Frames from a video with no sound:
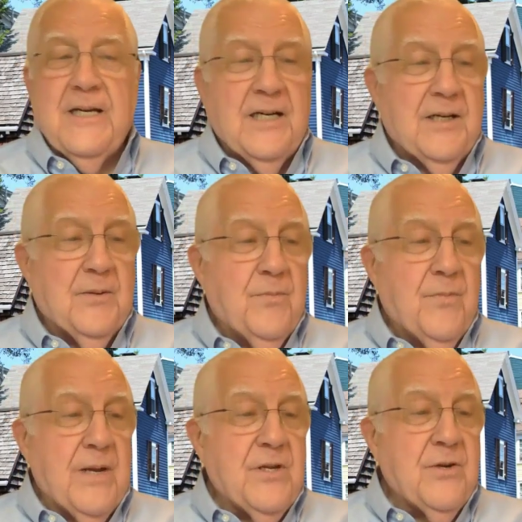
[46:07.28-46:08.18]
uh,
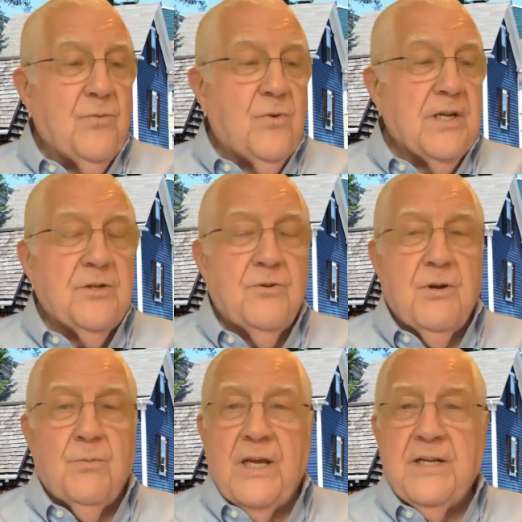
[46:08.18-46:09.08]
maybe you want to do
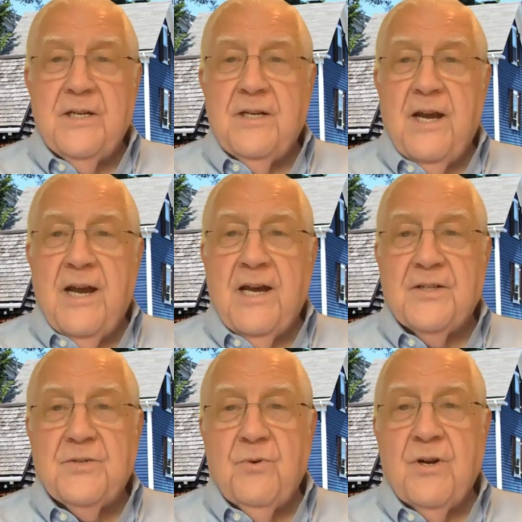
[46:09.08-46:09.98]
a blended
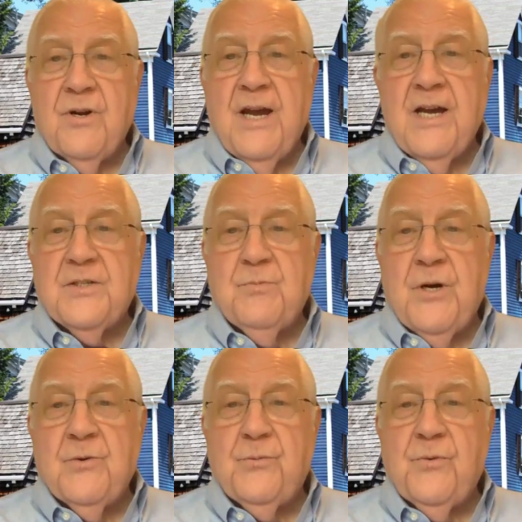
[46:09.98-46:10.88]
ask where you ask
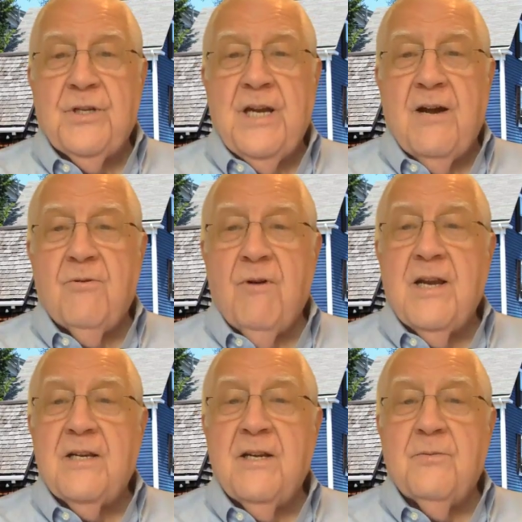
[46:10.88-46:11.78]
both for the
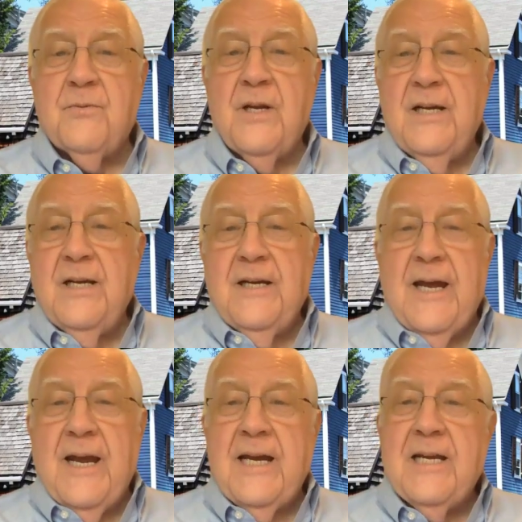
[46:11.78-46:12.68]
outright gift
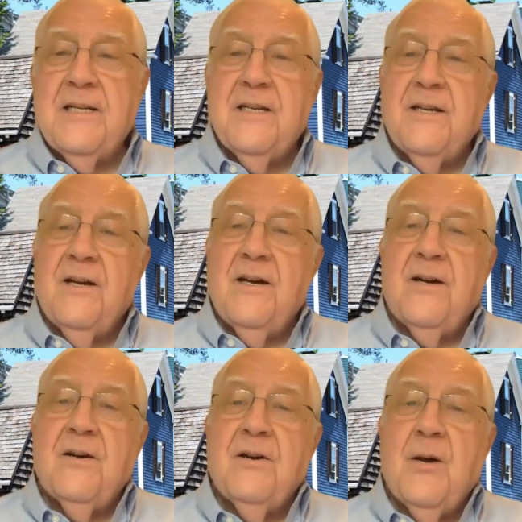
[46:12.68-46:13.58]
and
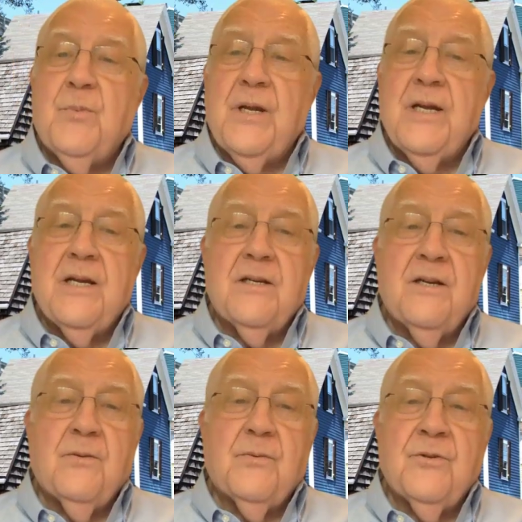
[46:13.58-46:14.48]
uh, a planned
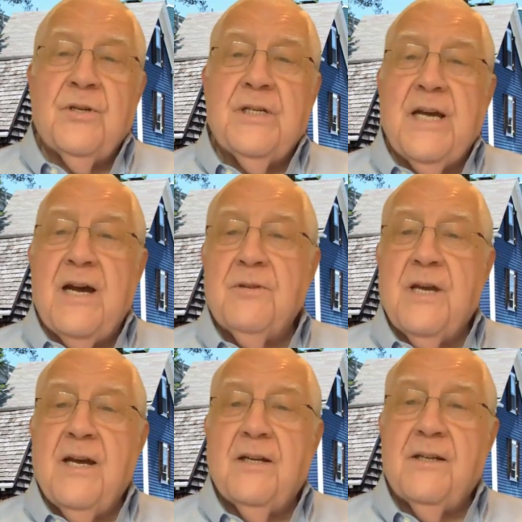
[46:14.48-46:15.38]
gift to endow
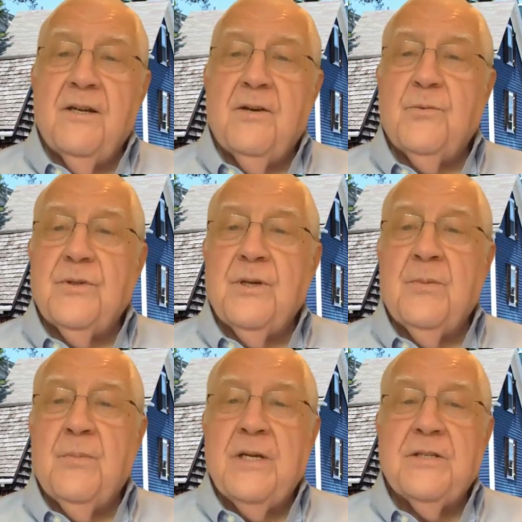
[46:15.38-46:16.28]
that gift
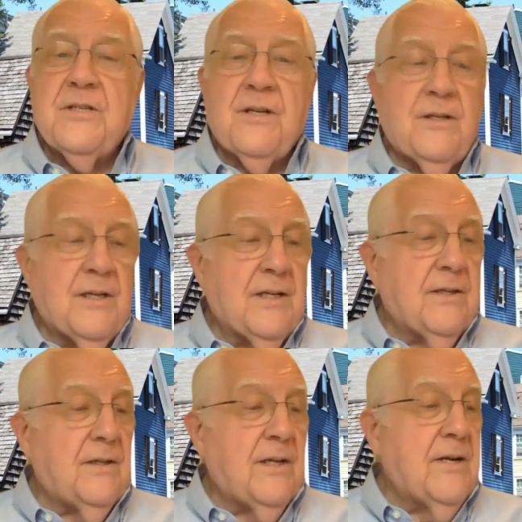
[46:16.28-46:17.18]
uh, basically
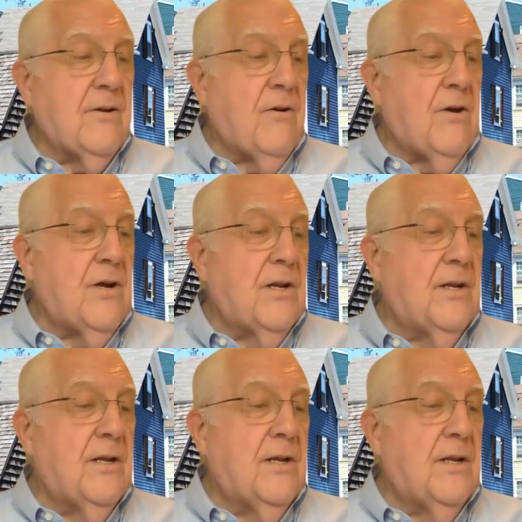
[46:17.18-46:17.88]
later on.